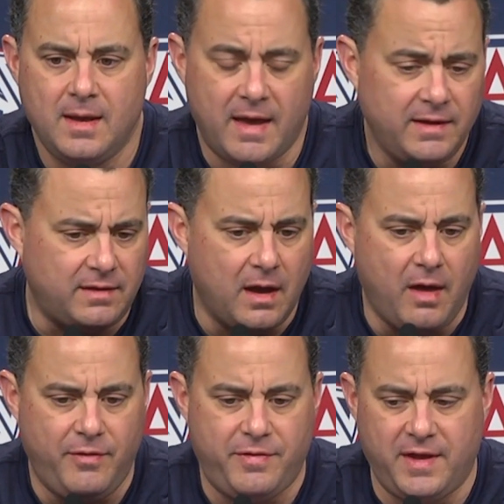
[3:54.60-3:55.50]
I think the
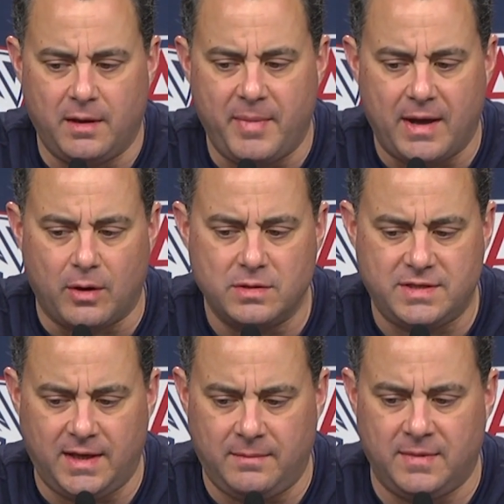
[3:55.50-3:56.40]
other thing about our
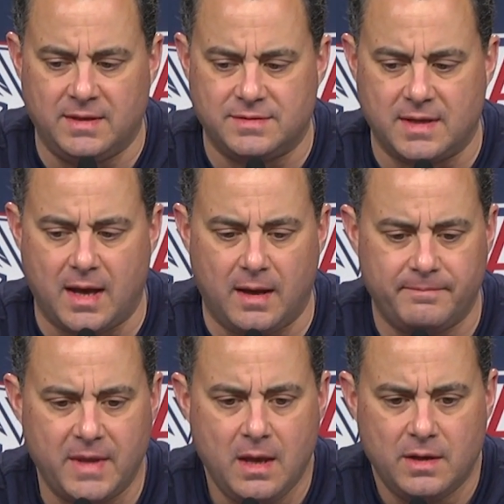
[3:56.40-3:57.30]
team is uh,
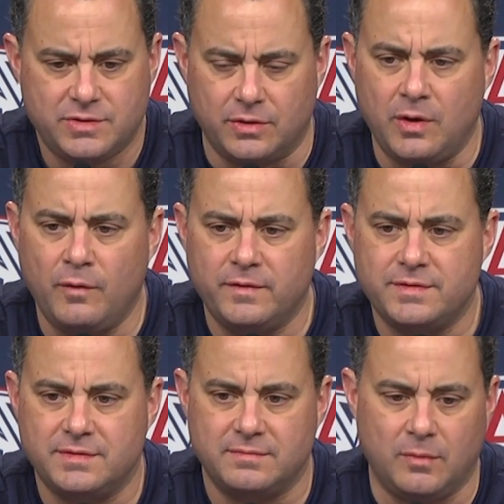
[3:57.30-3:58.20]

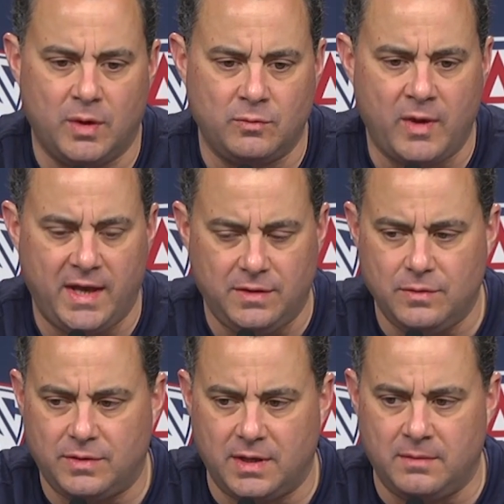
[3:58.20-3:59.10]
turnovers. One way
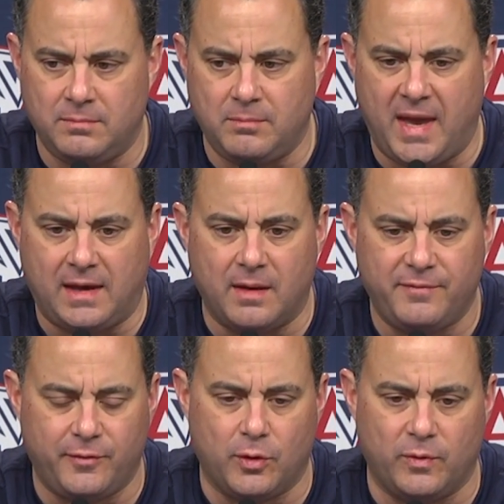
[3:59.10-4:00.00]
you can make up
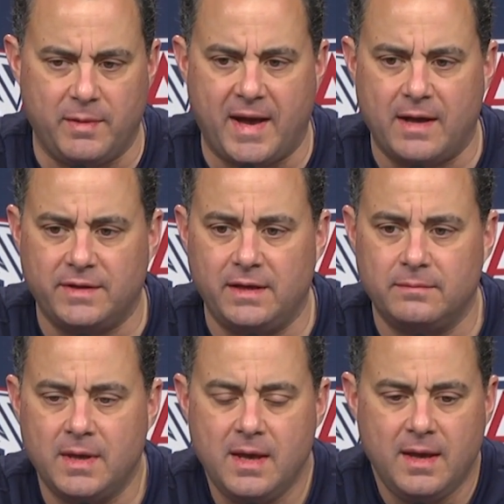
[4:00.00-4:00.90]
for rebounding
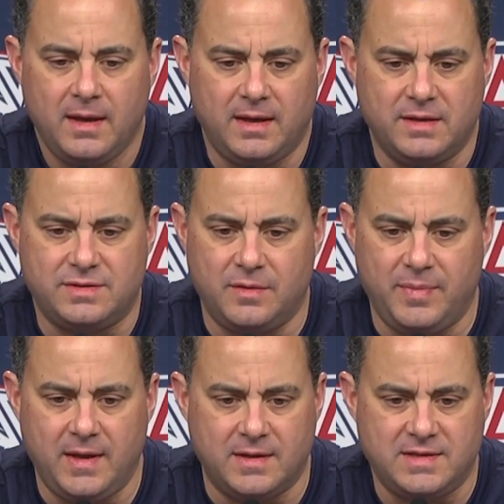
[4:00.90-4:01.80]
is to
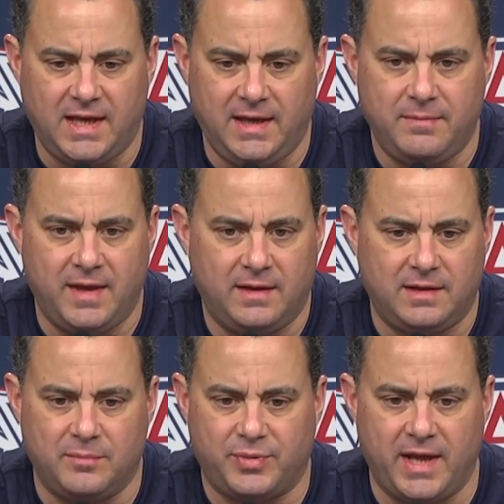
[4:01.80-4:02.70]
be a team that
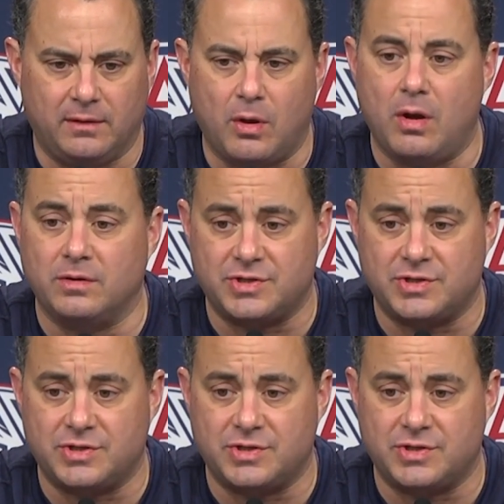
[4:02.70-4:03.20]
can play long